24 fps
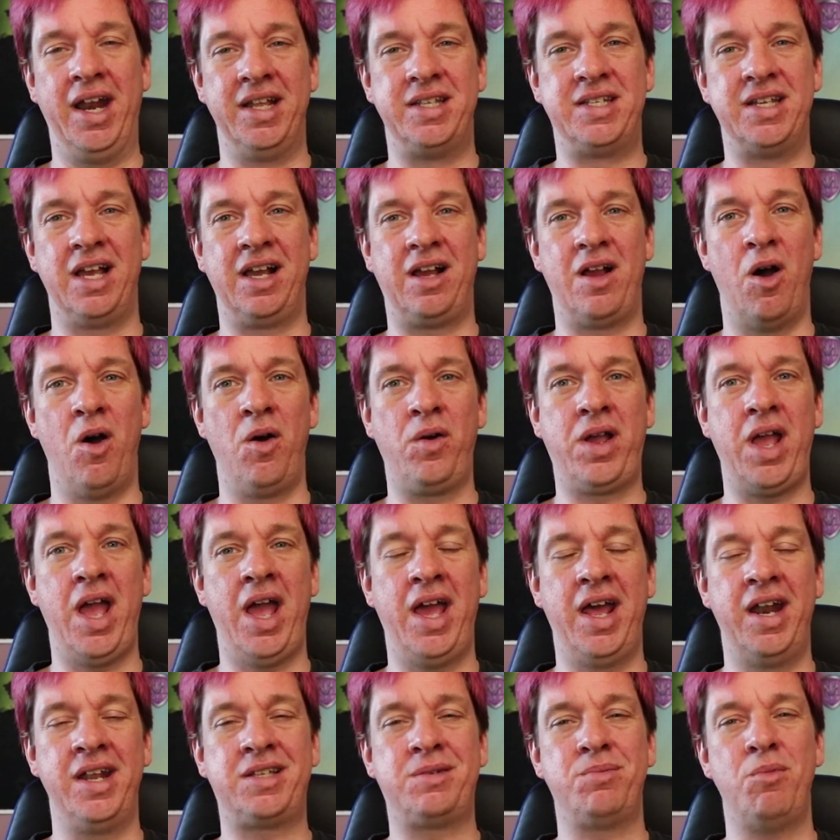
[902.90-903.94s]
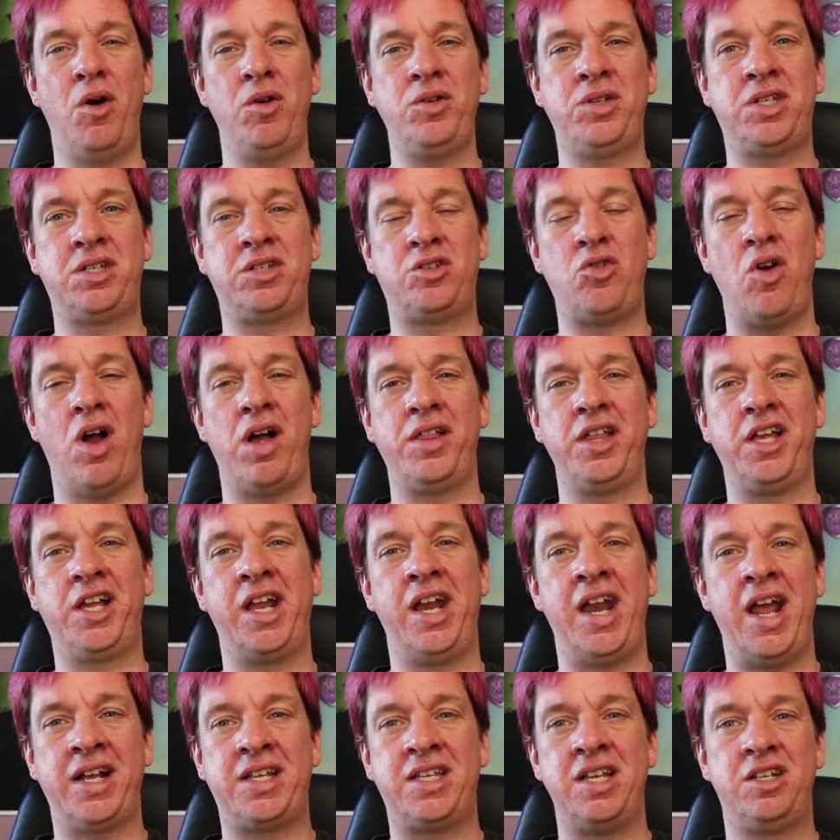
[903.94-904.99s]
and it's like okay and it's most strongly
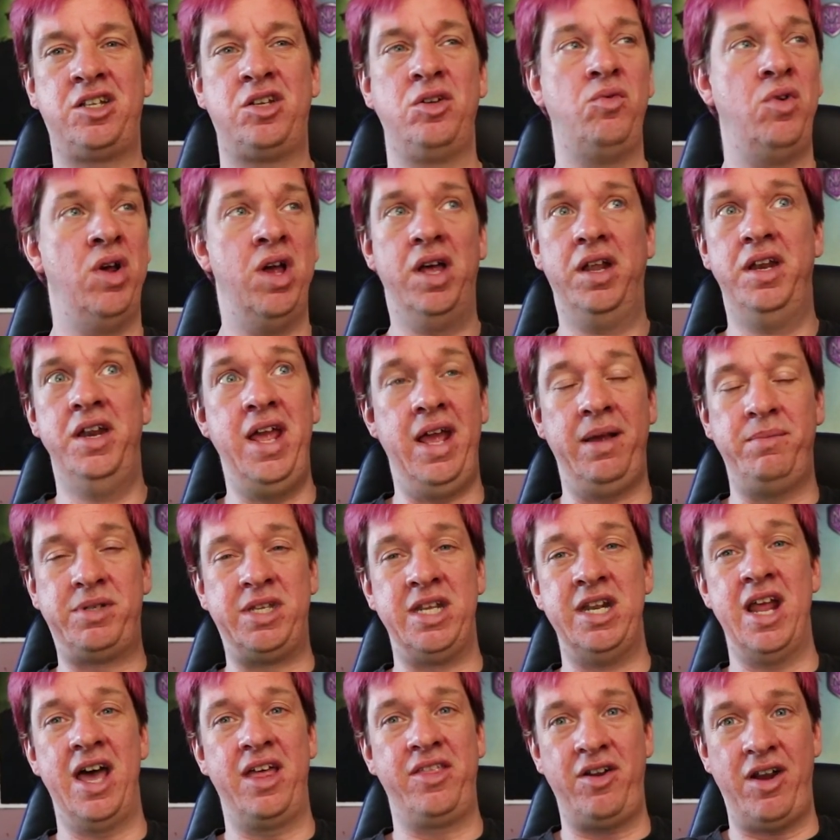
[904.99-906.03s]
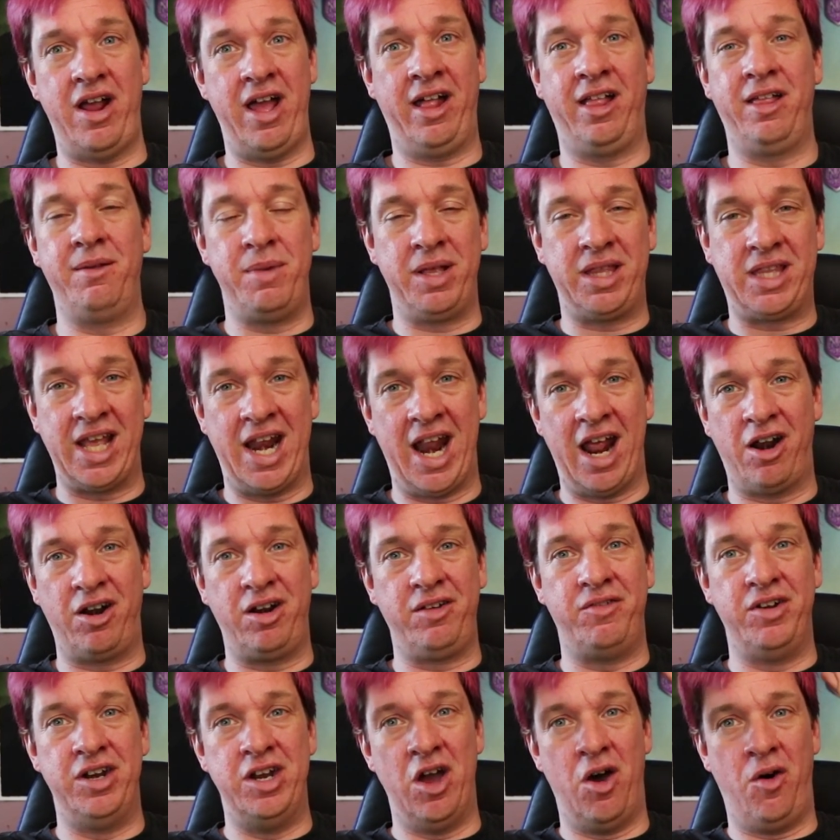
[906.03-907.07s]
connected to names another element that i
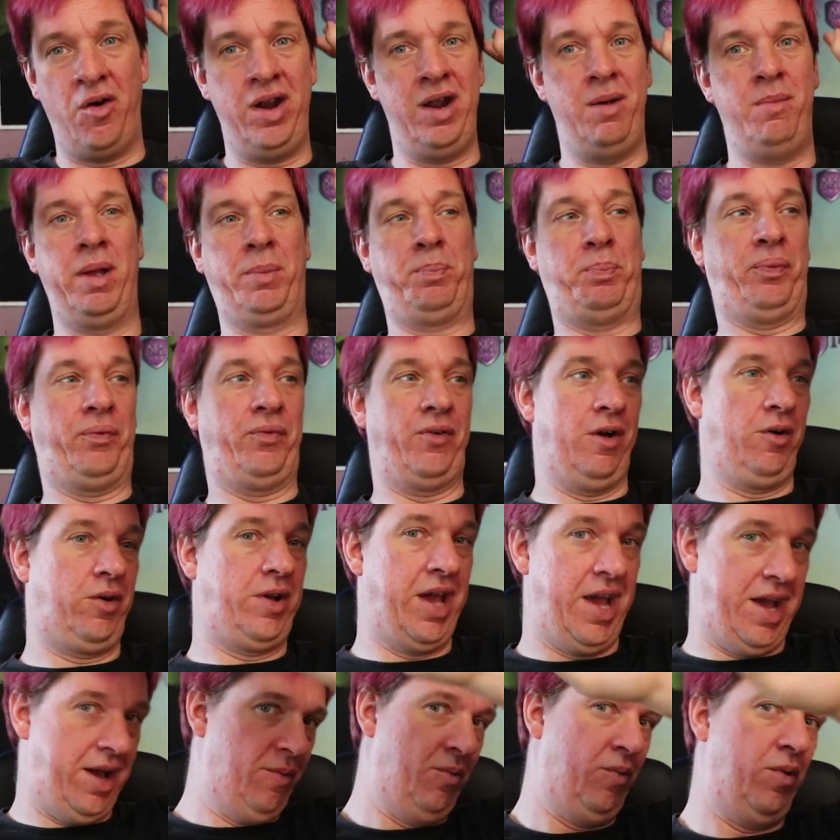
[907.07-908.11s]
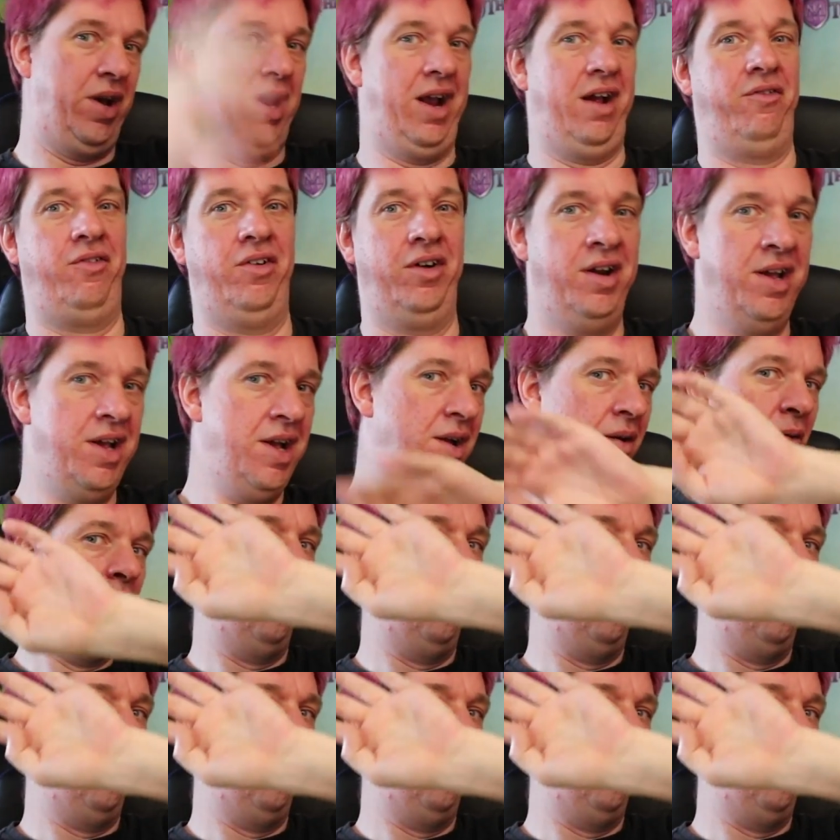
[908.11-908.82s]
don't even know and i'm like okay whatever